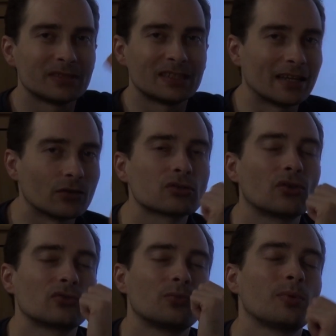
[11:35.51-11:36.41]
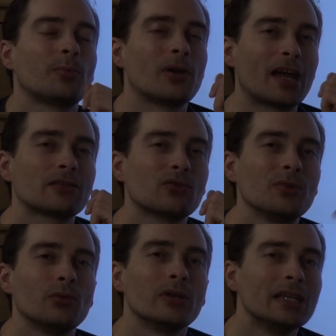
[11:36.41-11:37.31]
they are not going to prepare to
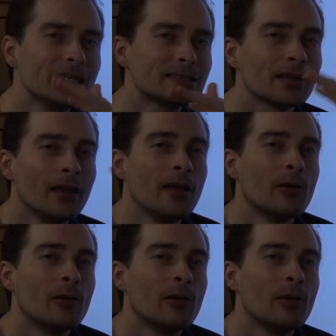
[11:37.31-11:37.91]
be released,